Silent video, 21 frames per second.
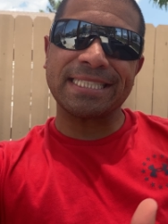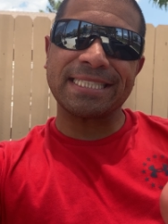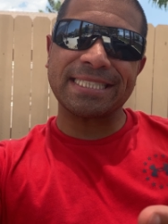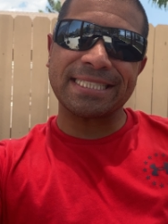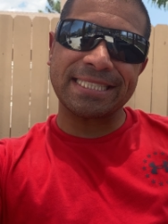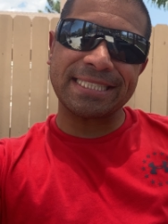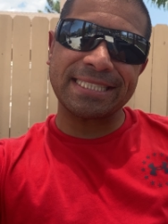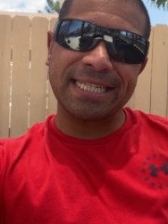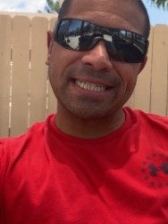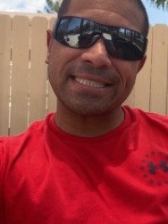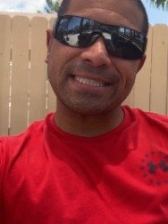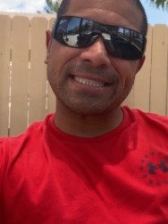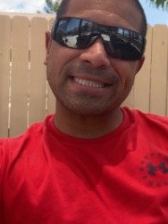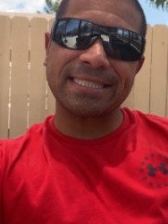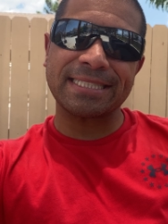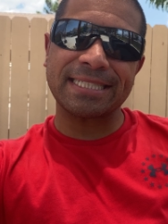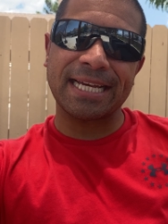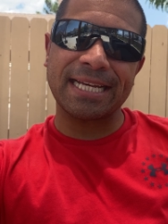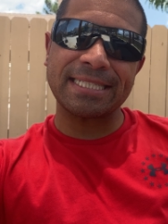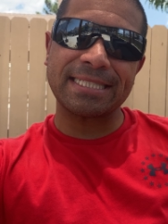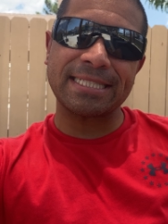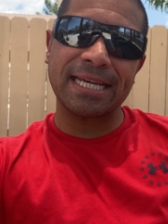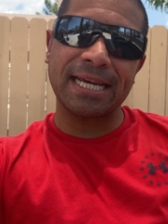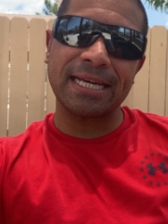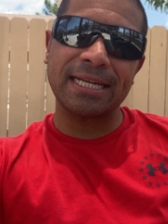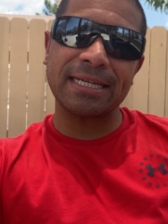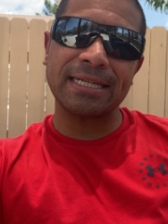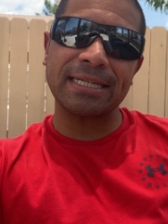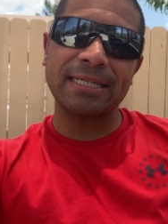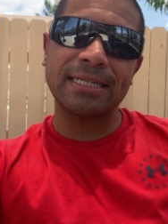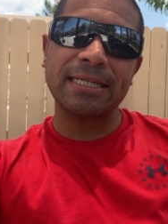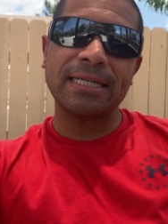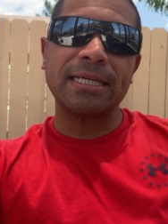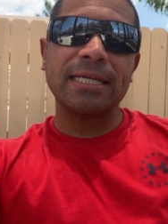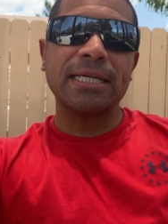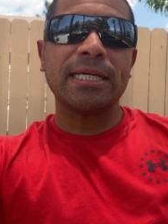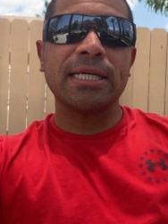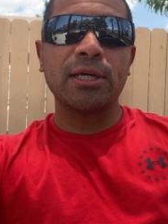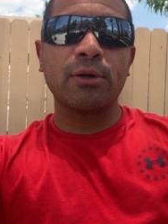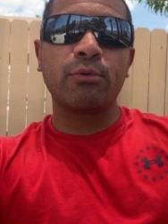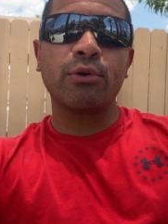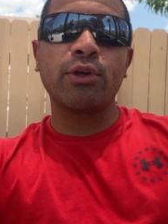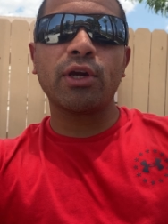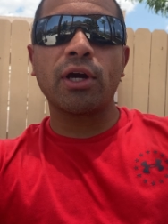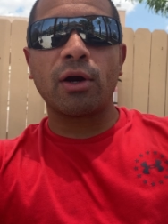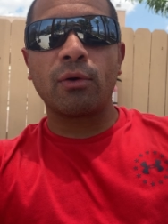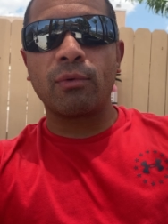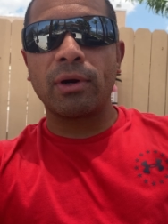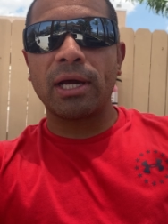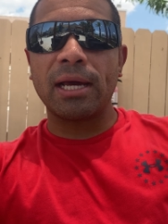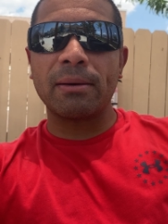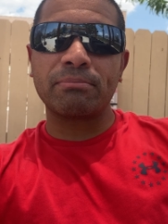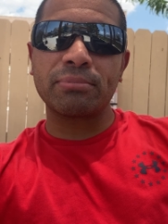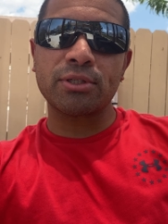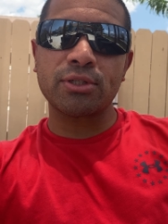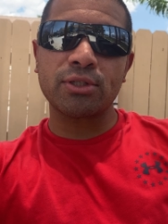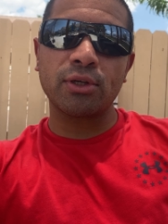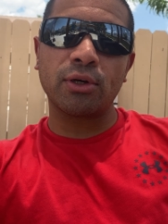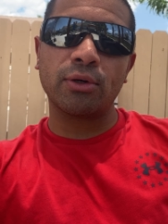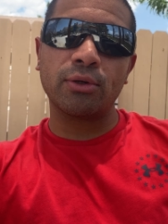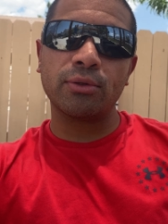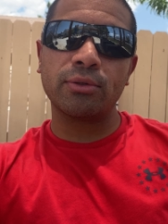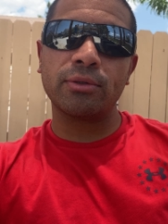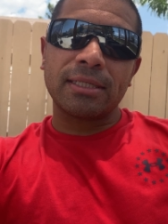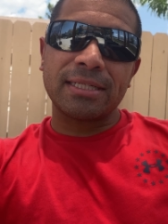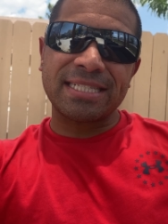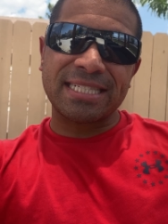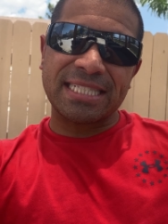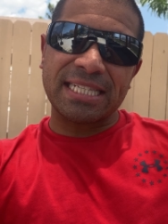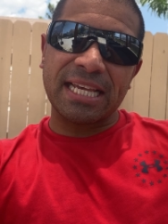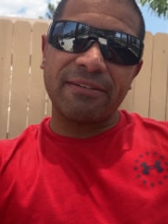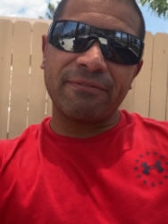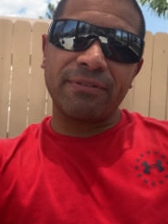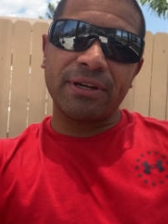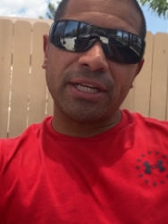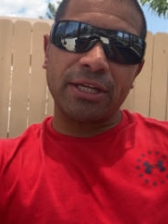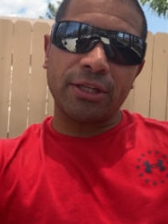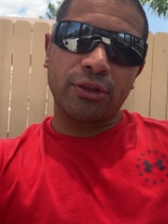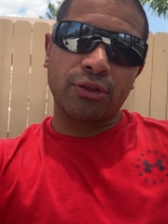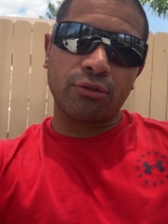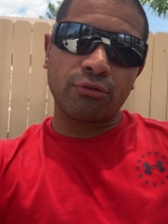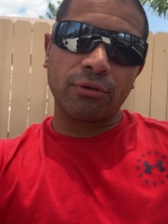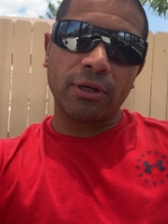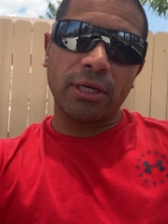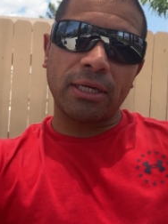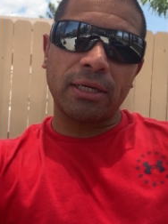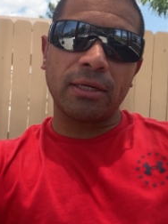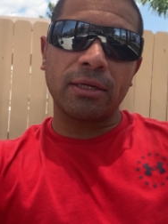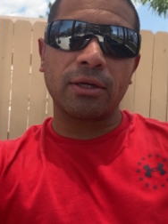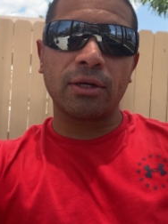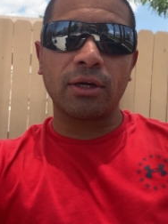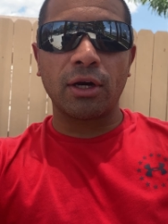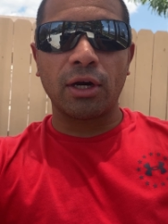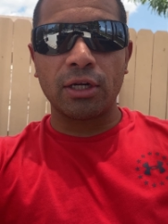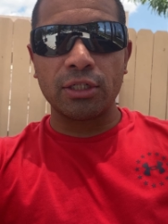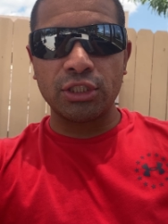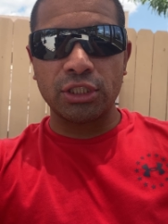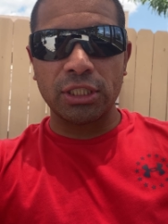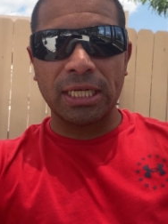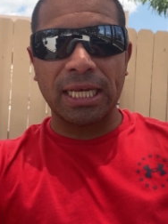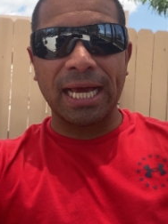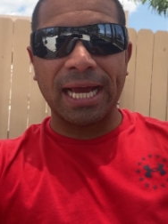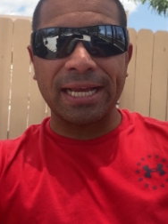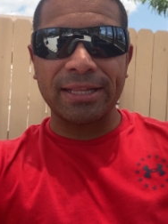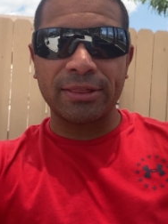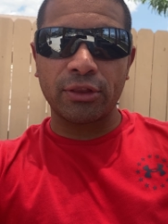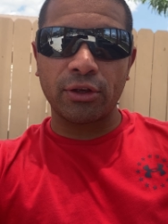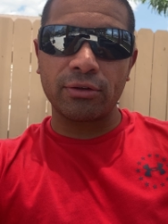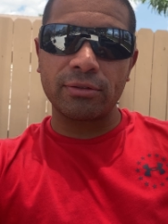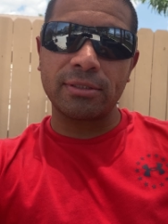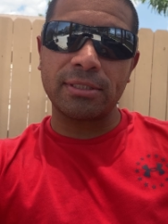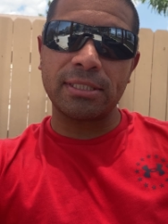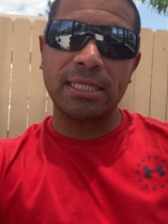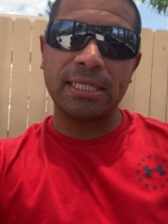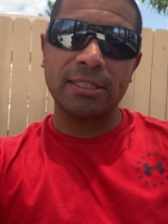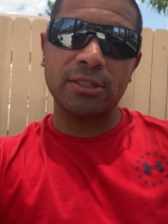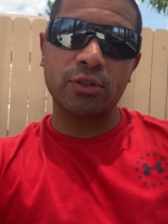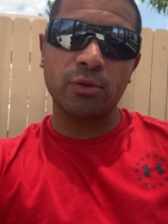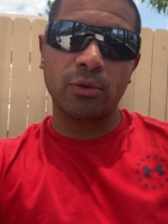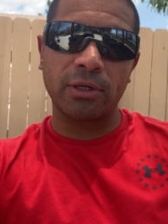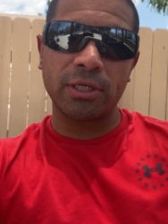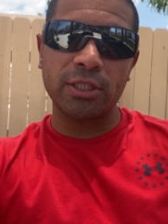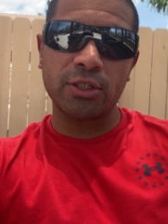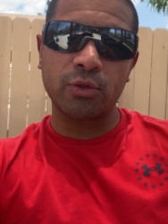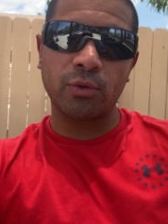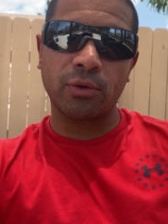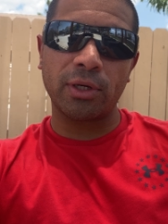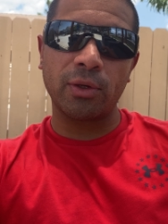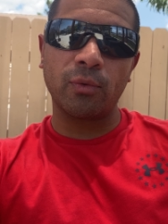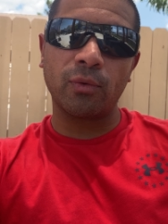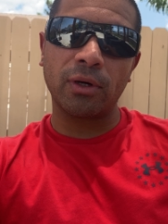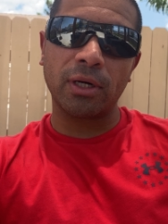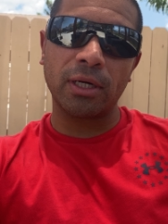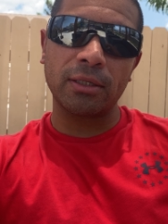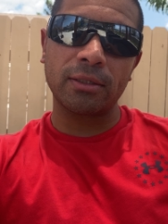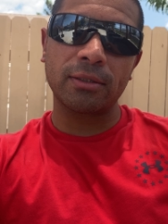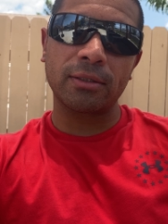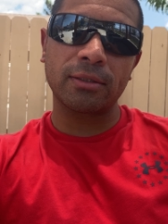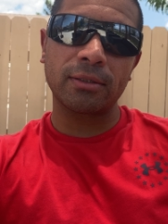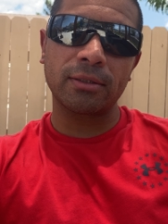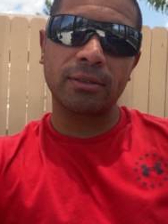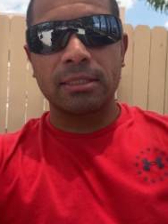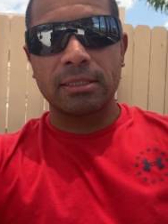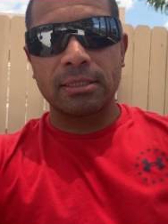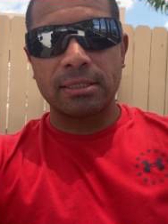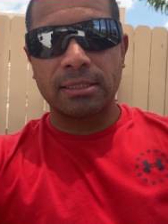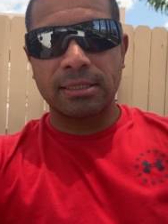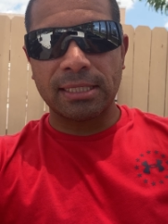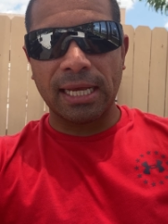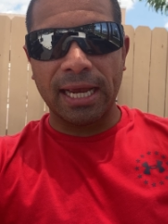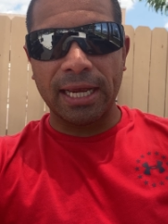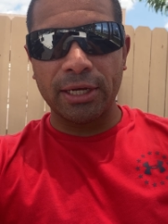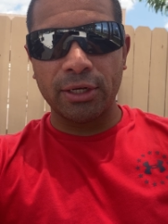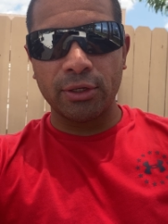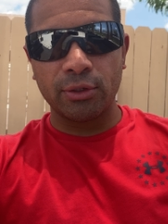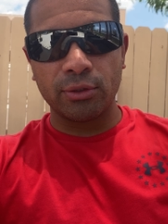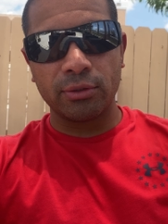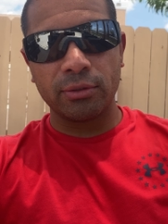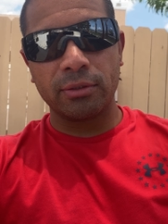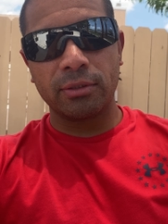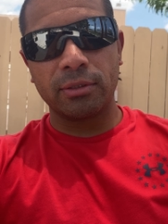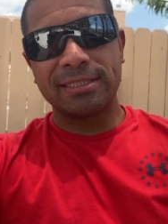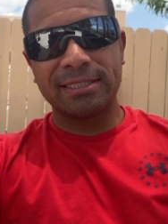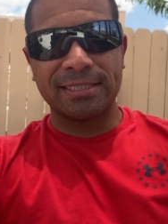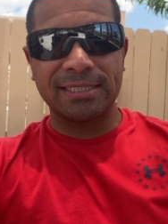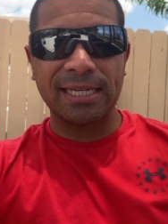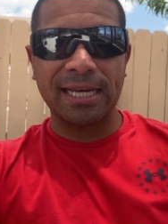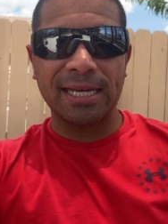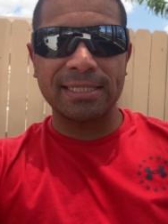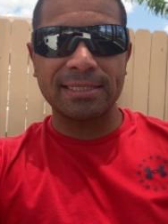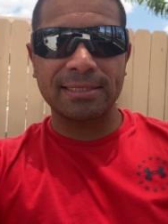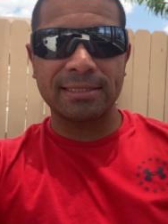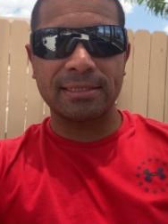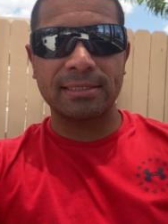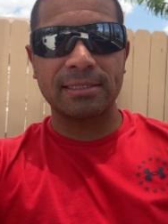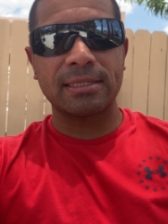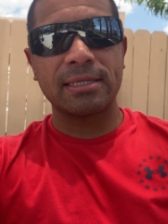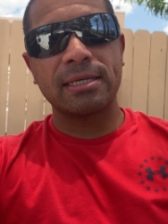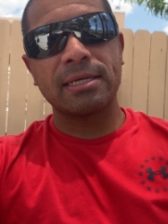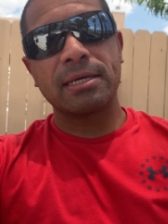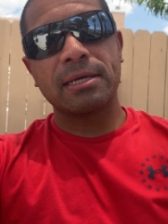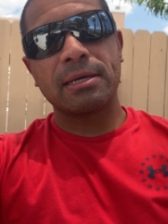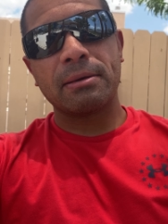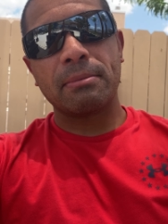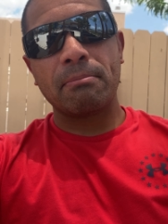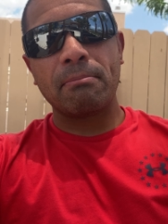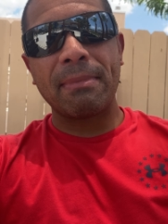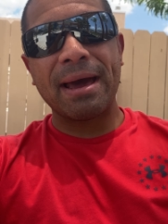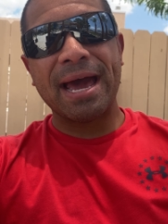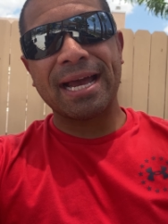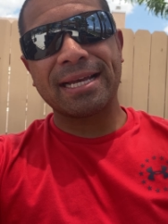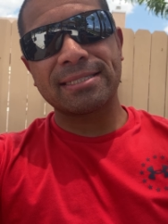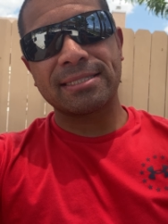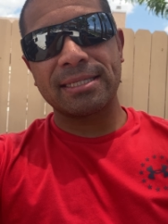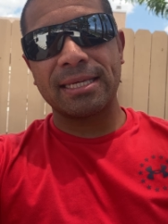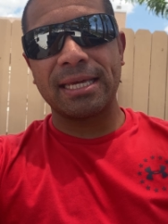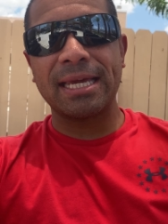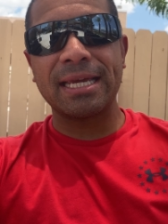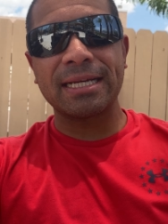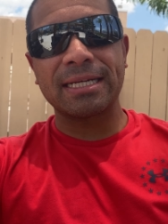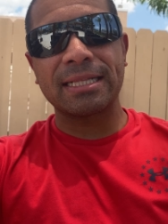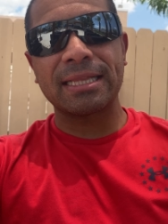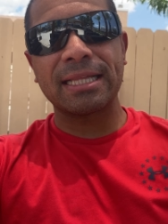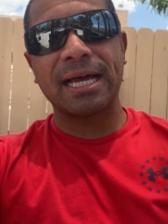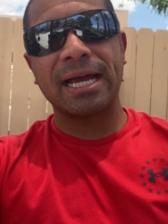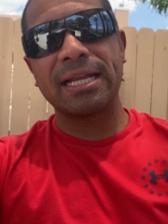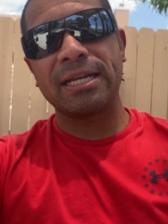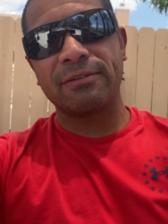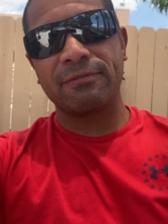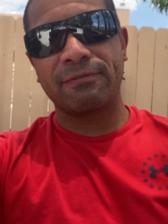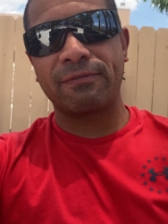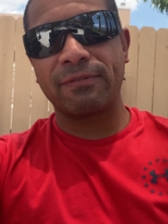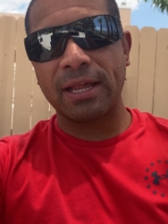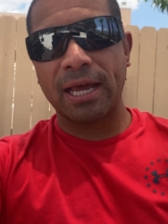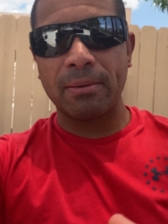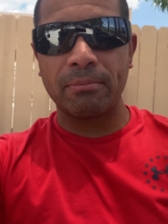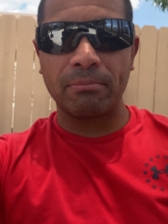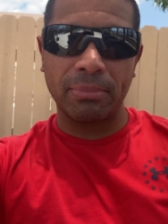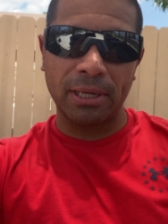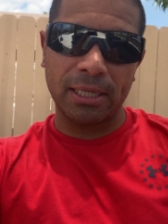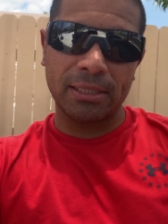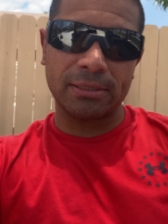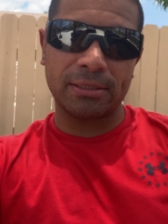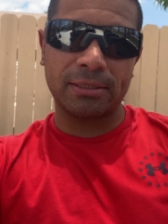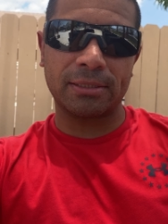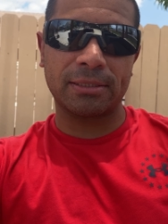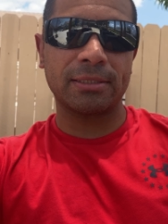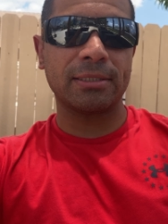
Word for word: It's Jason Santana. Here we are with episode 73 on July 13, 2021, titled "Chest, Max Incline, and Flat Bench.